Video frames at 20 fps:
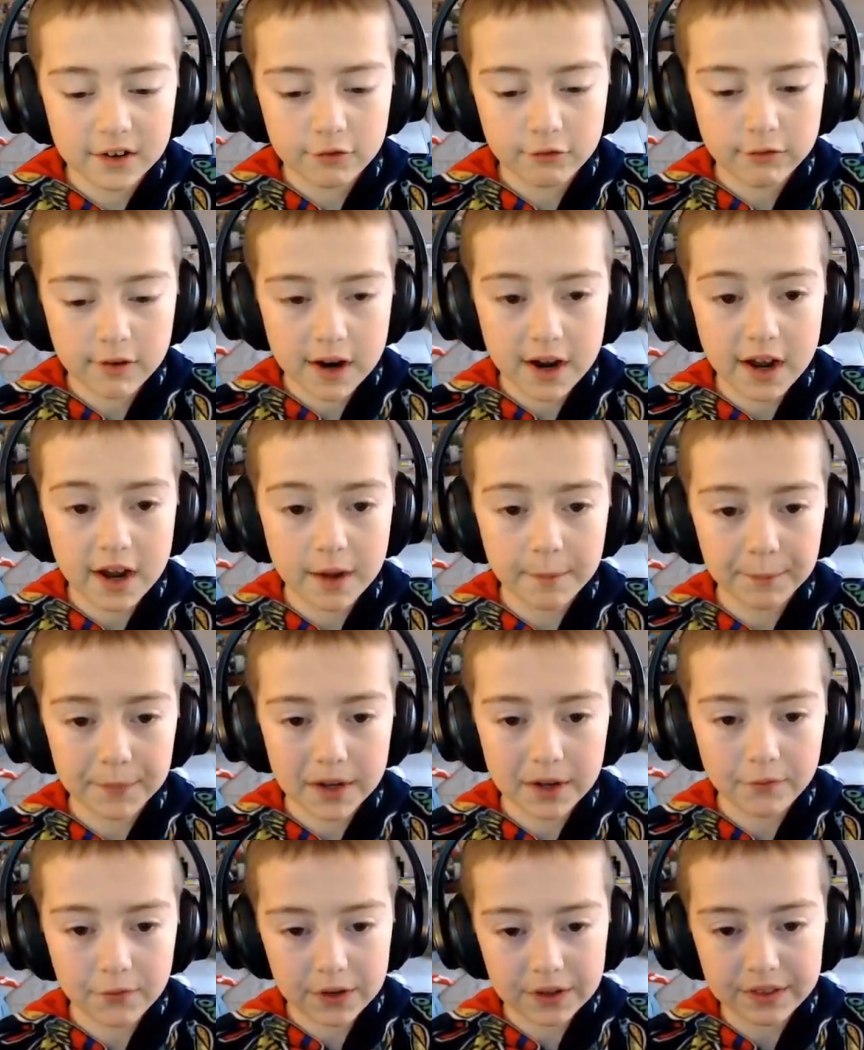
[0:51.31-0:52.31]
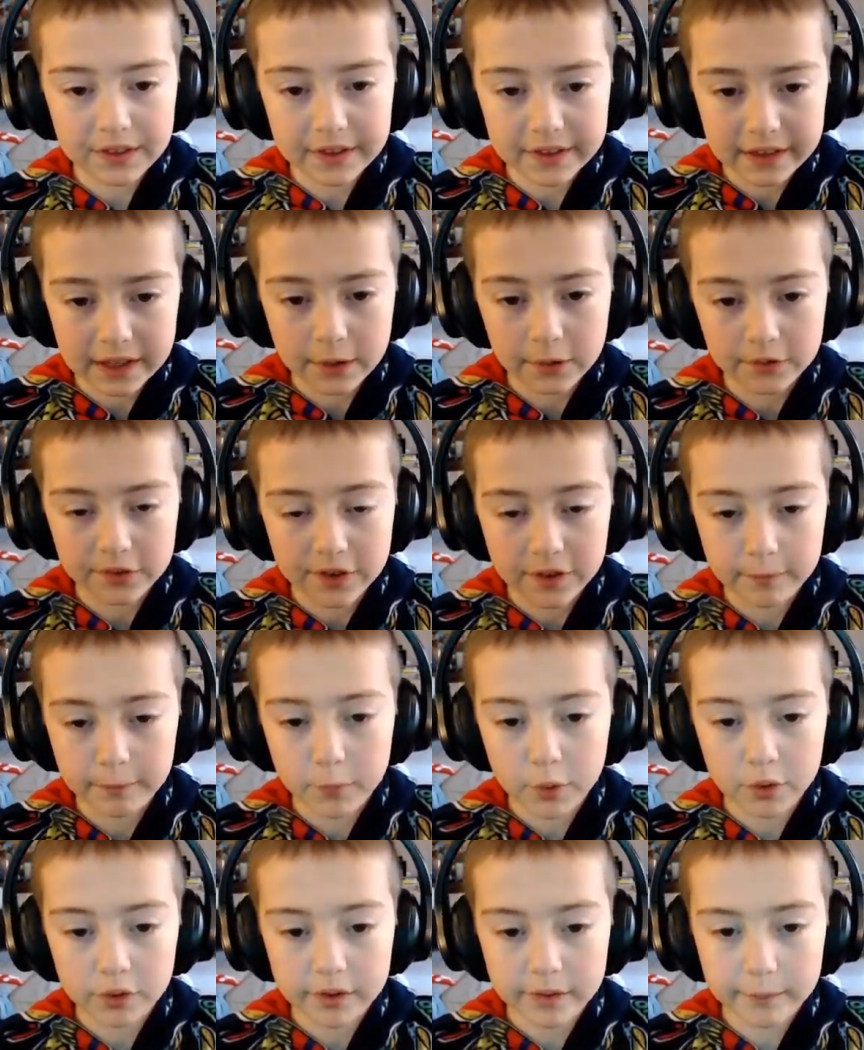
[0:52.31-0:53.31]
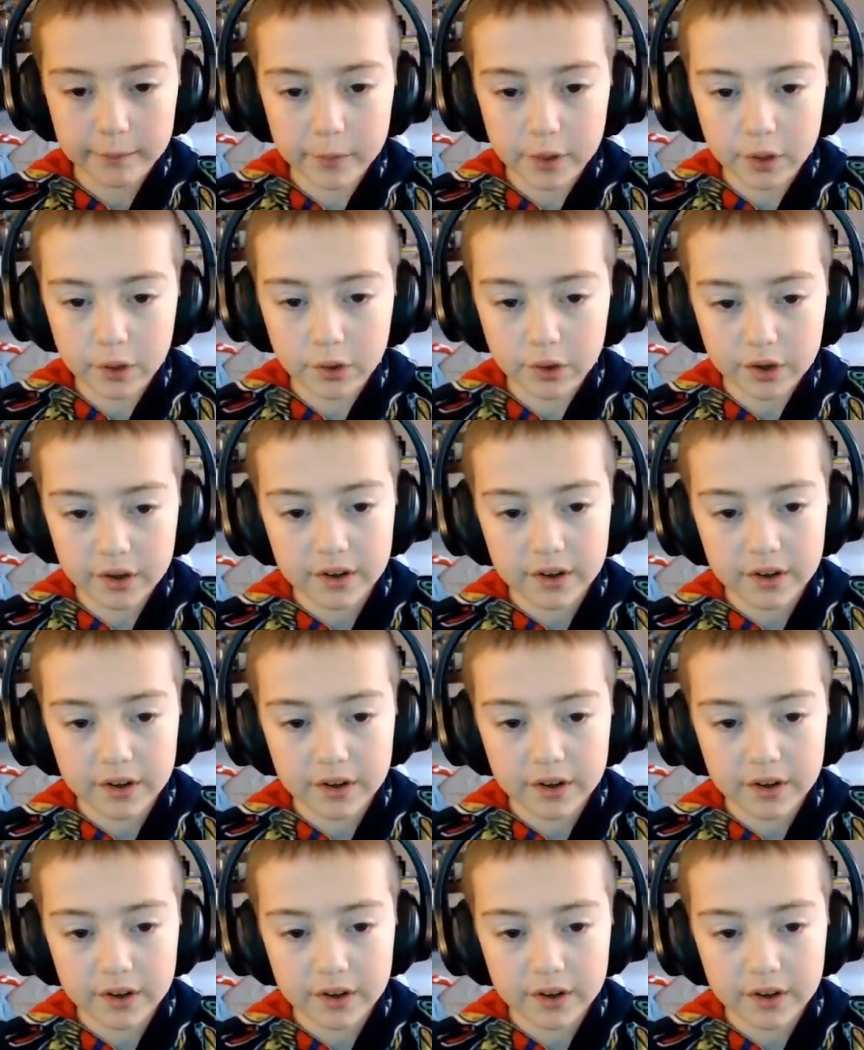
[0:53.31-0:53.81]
cram everything else in mullen mode.